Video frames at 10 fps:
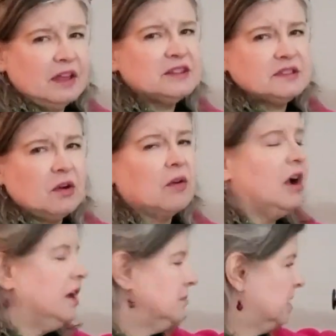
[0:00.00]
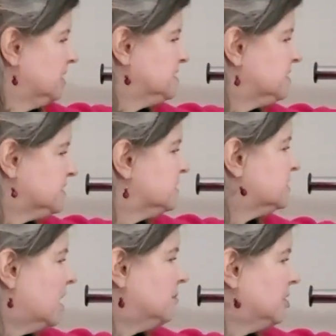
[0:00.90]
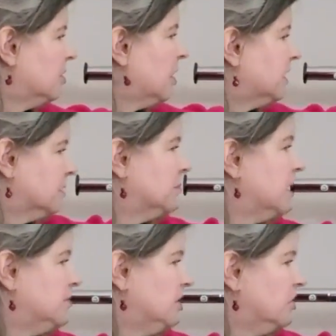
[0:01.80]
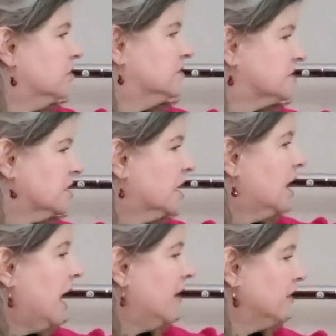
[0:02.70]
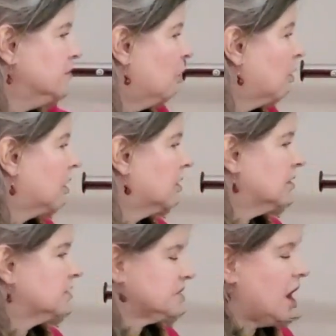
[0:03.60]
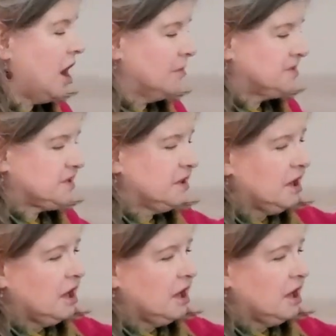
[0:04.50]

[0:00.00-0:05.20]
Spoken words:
That's all right, because this is a time of year I could maybe use having more tops.